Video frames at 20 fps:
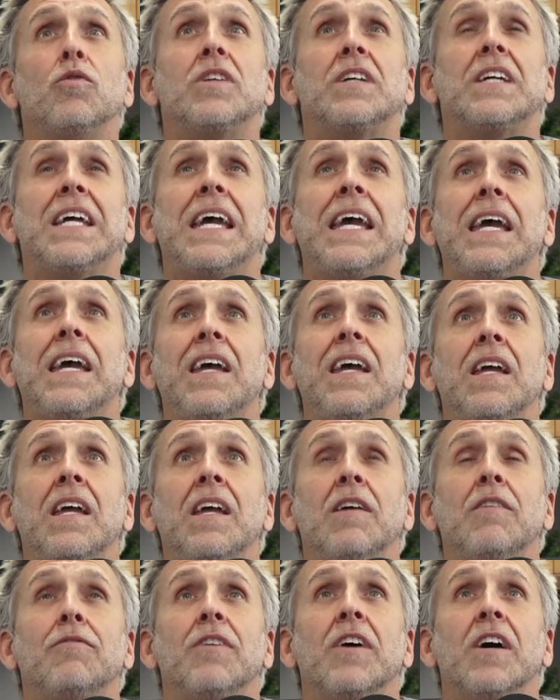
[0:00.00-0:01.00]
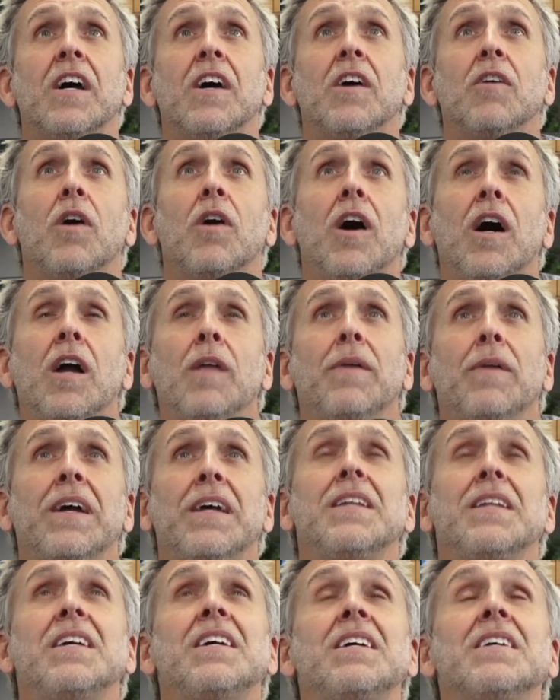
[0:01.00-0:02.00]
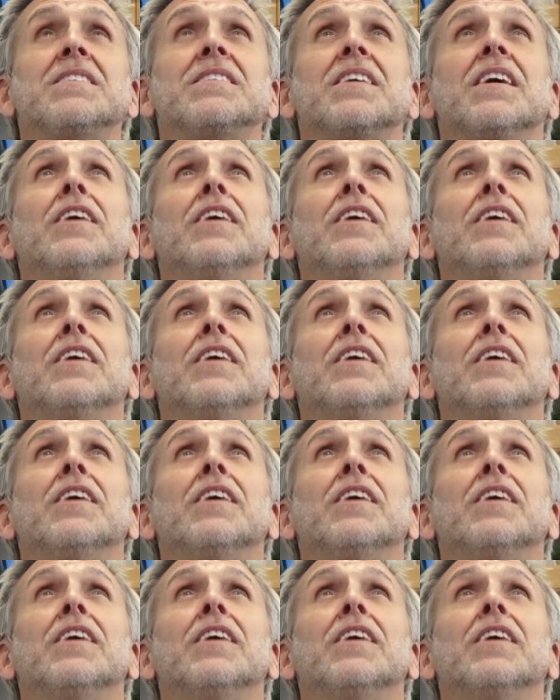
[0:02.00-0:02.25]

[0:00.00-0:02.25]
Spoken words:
cave on my knees